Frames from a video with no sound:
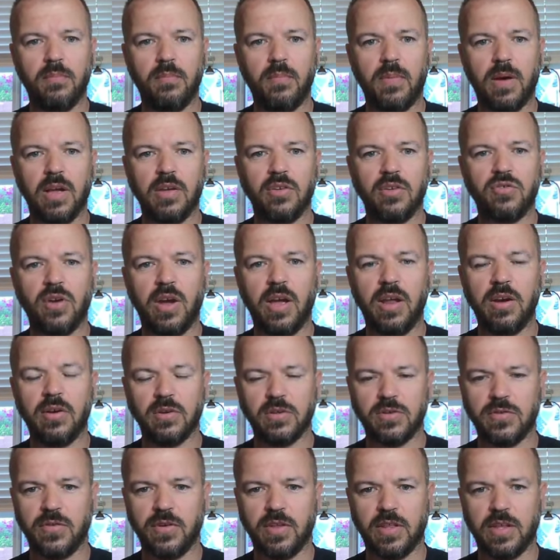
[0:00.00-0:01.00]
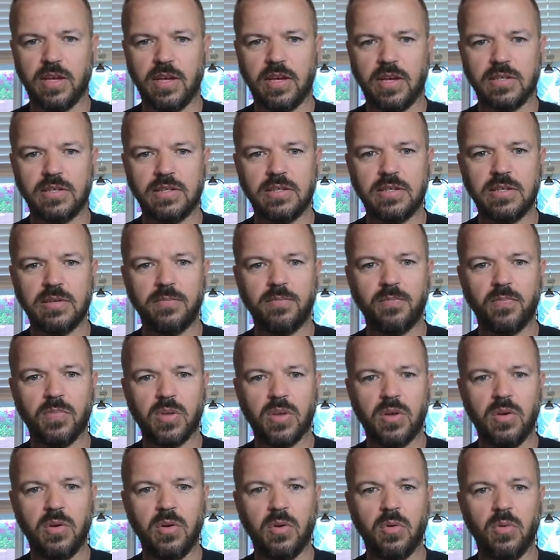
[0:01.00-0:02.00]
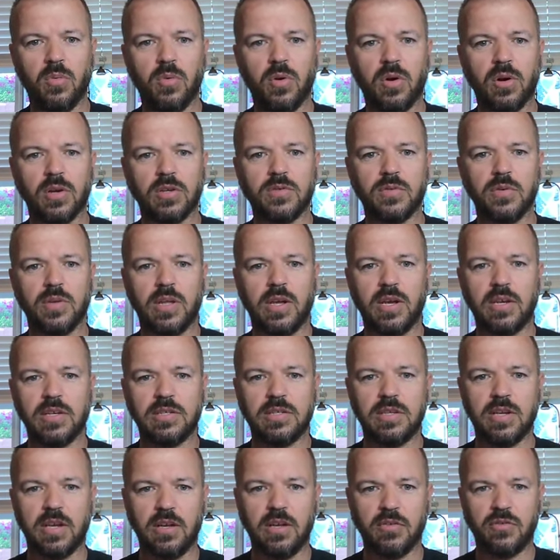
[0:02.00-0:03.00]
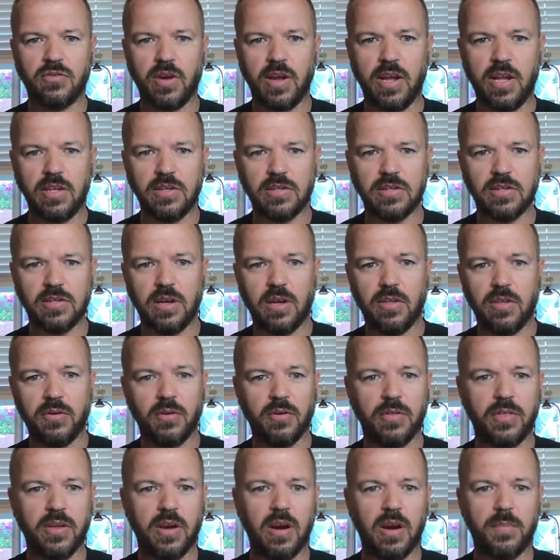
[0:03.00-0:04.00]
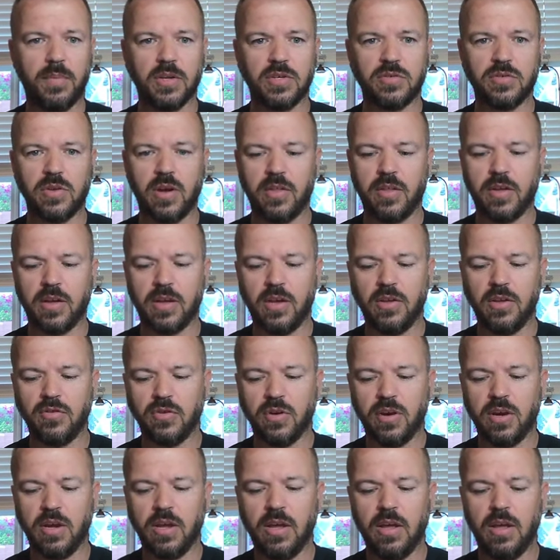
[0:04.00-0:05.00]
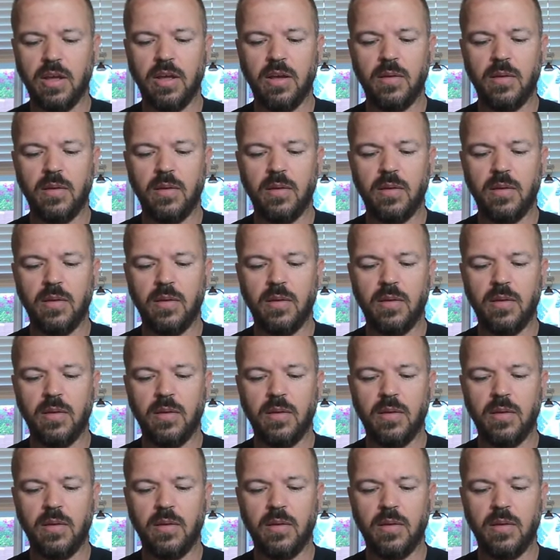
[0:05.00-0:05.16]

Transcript: my trainers for this, who works with us and trains other therapists around the country,